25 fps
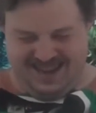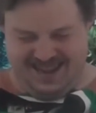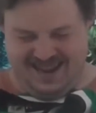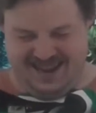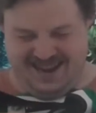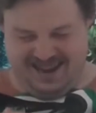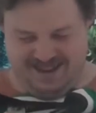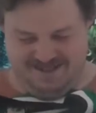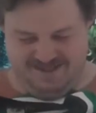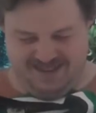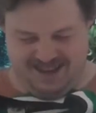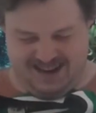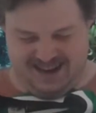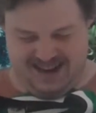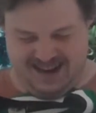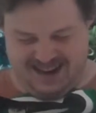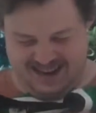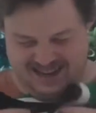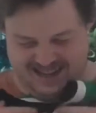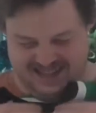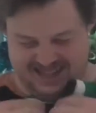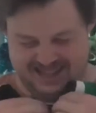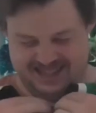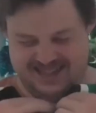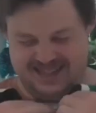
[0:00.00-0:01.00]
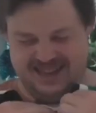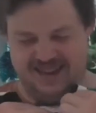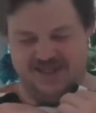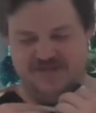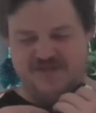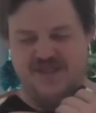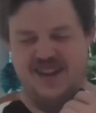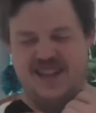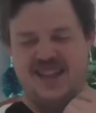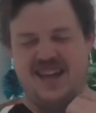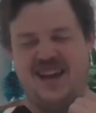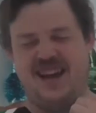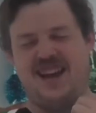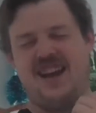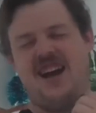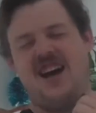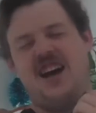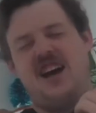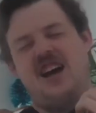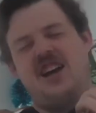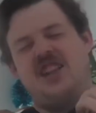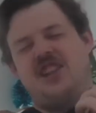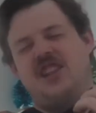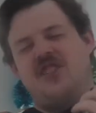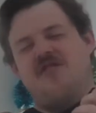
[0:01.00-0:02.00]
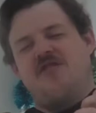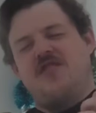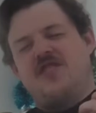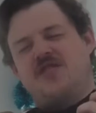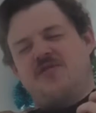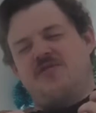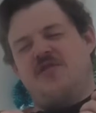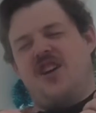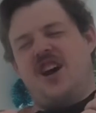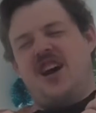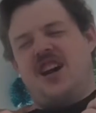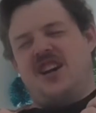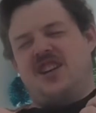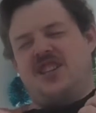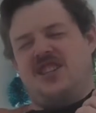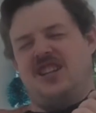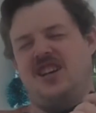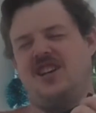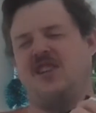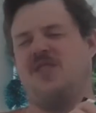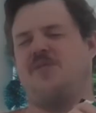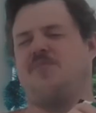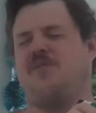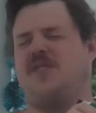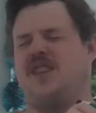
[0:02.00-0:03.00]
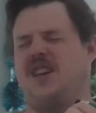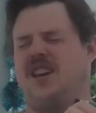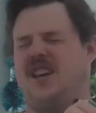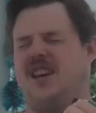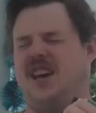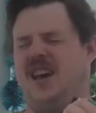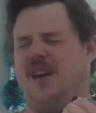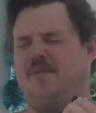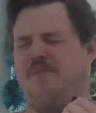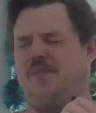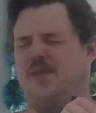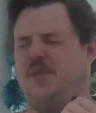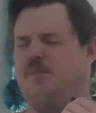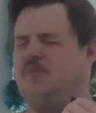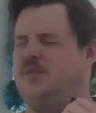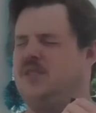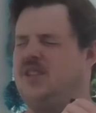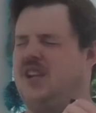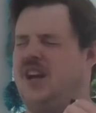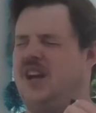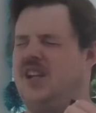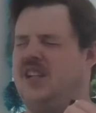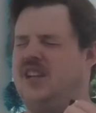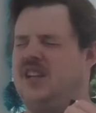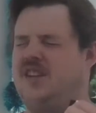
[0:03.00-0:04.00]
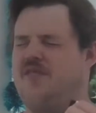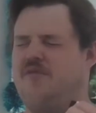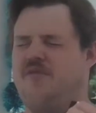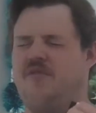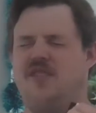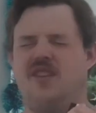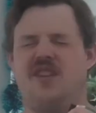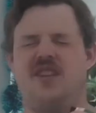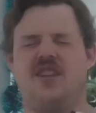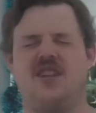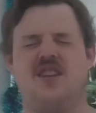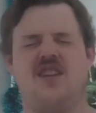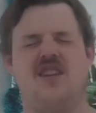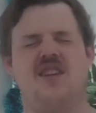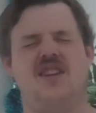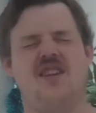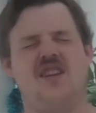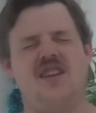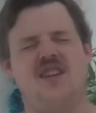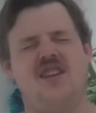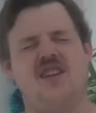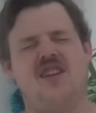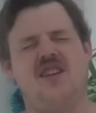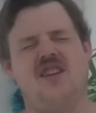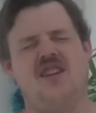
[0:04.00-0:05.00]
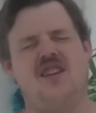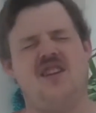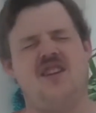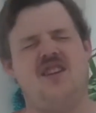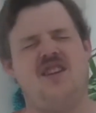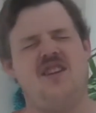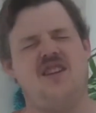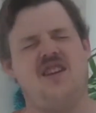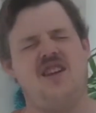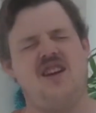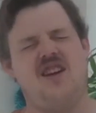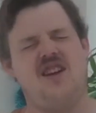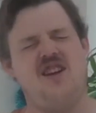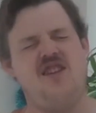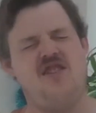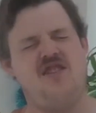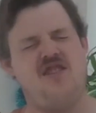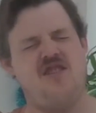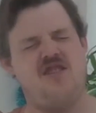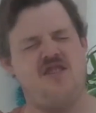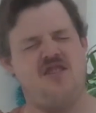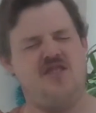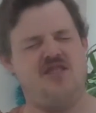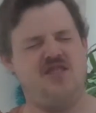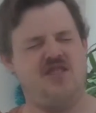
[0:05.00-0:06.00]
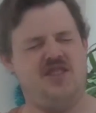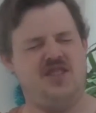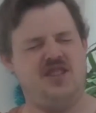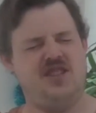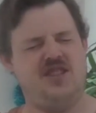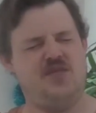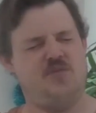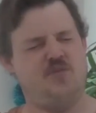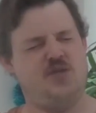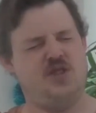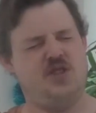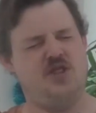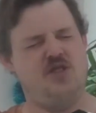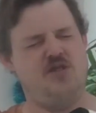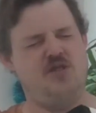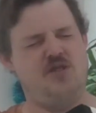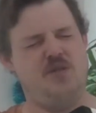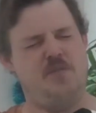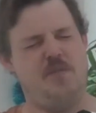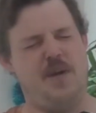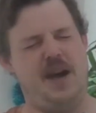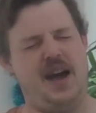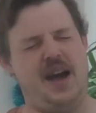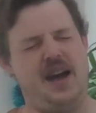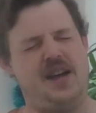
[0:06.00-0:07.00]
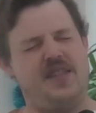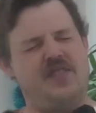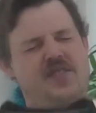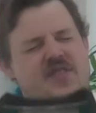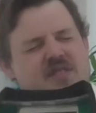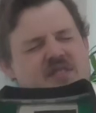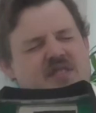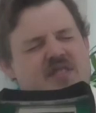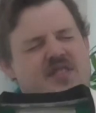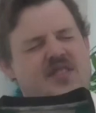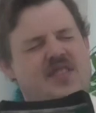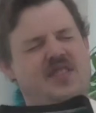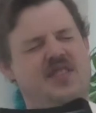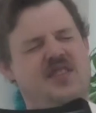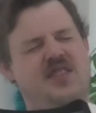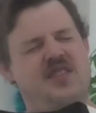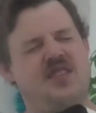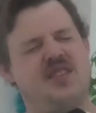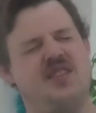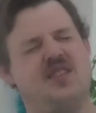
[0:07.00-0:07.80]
I love that I can just tell by that. The reason why I can tell is their emblem's slightly different. I don't know, there's some shoulder pads.